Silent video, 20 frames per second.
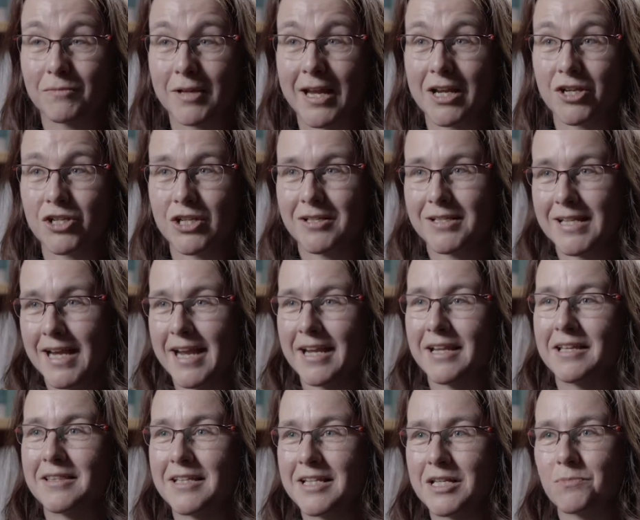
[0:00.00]
actually
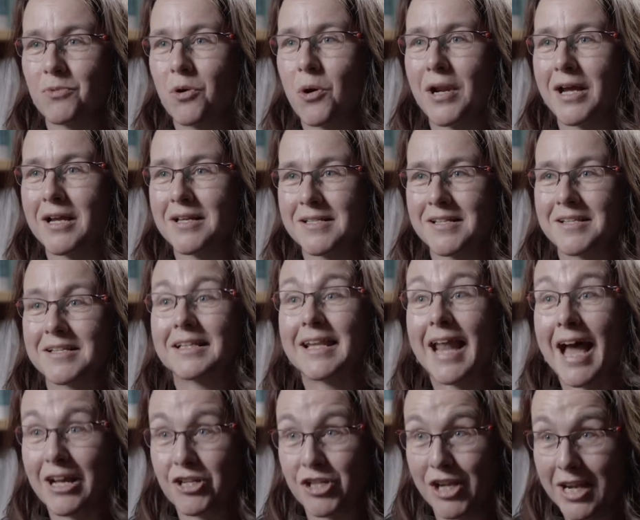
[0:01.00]
taking these products into
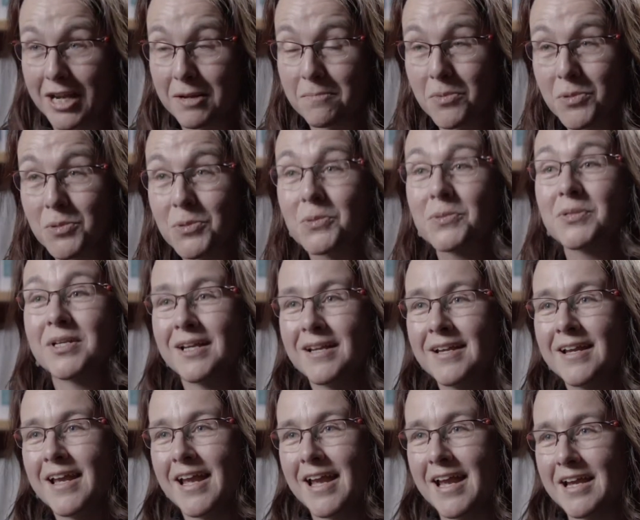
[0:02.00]
large animals
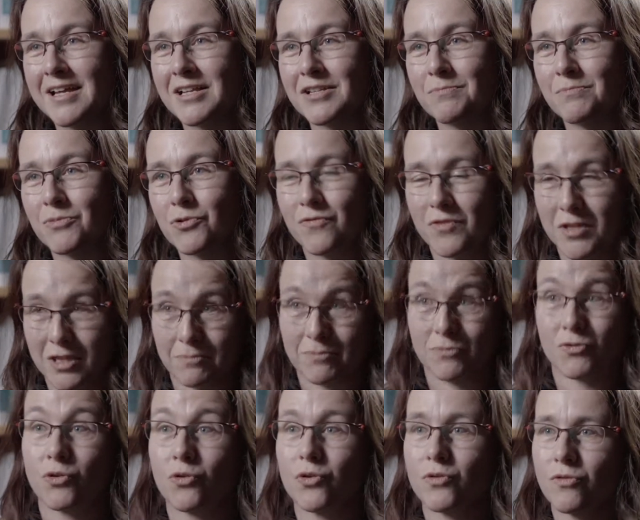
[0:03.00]
and moving
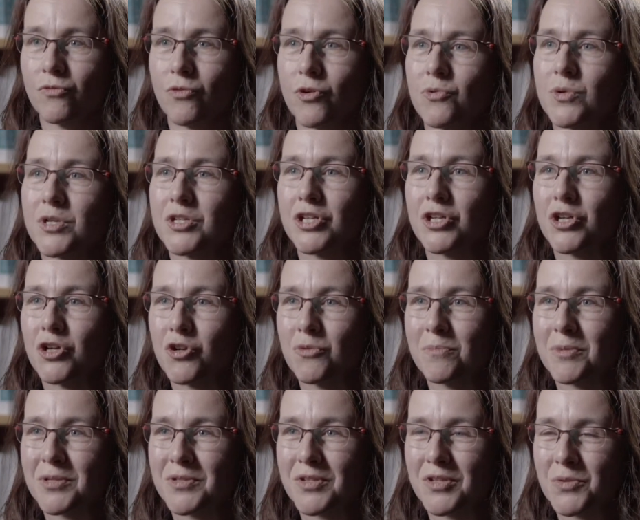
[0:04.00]
them through into
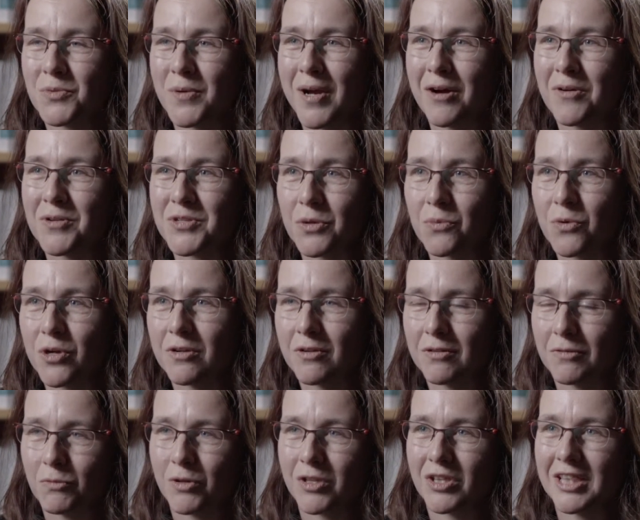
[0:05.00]
humans as well, so work
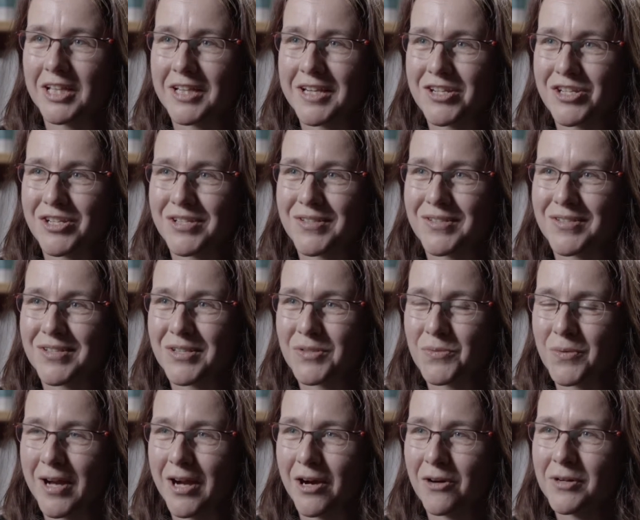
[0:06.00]
with clinicians
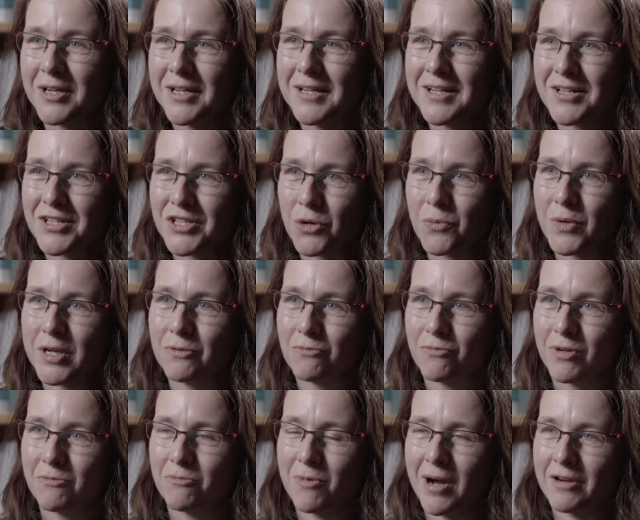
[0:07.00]
as well. So we
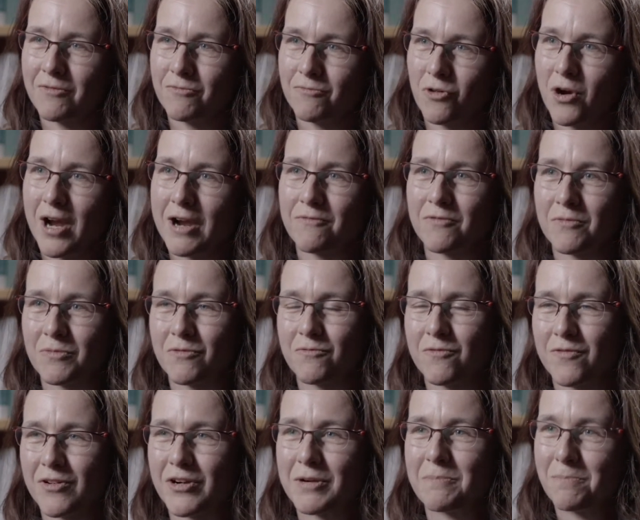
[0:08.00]
run right from the
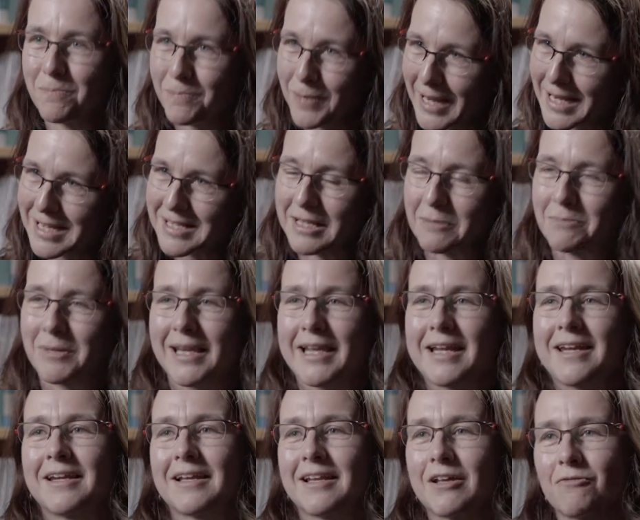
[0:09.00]
very basic
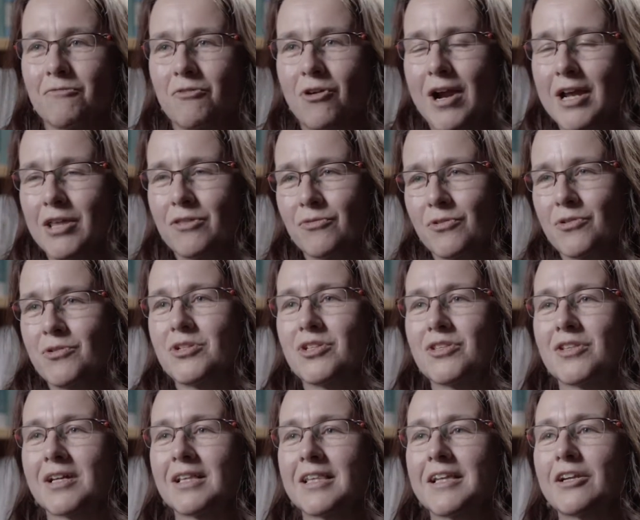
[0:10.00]
molecular right through
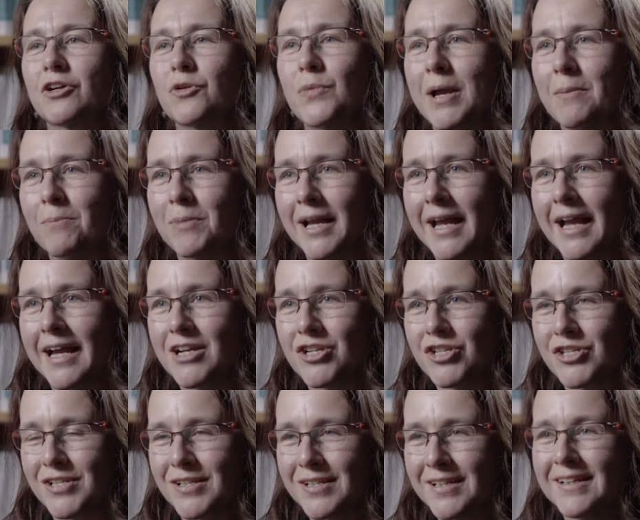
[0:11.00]
to the clinical
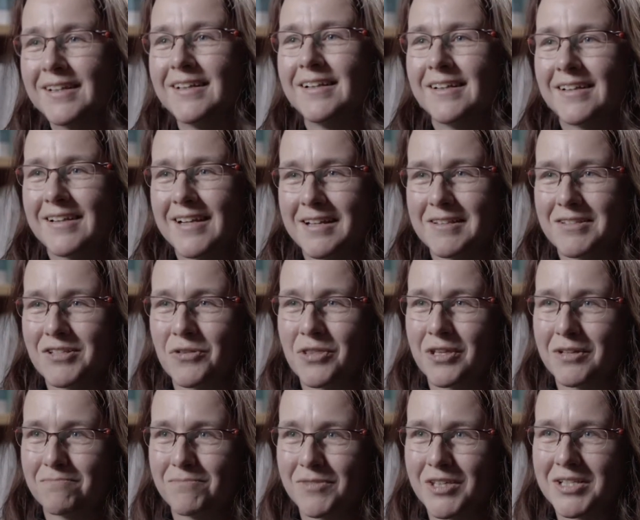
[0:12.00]
application, and so
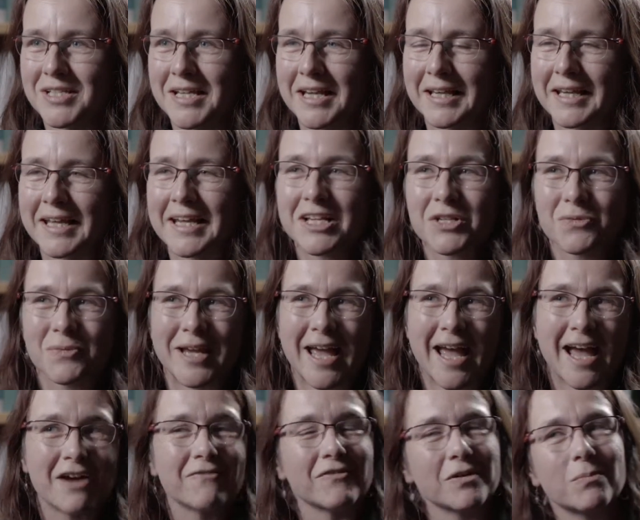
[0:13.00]
the techniques we
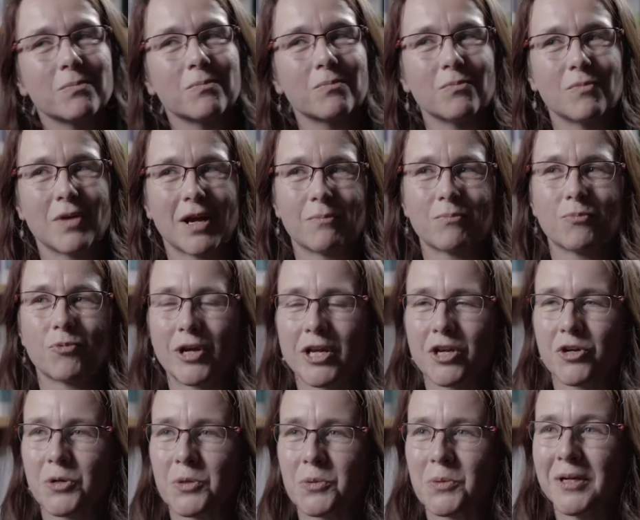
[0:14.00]
have are pretty
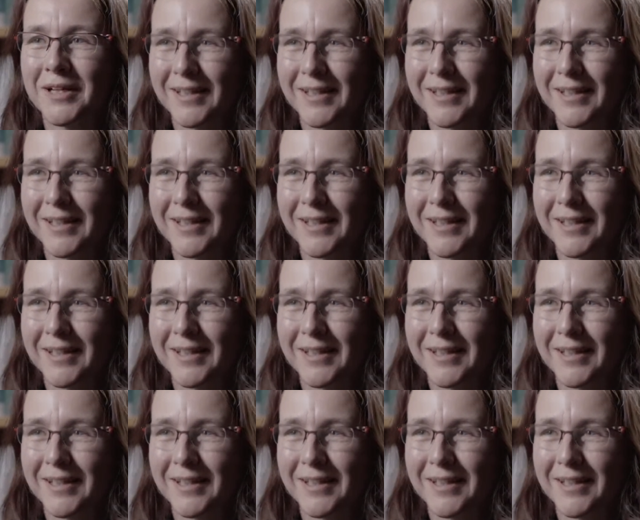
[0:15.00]
cool.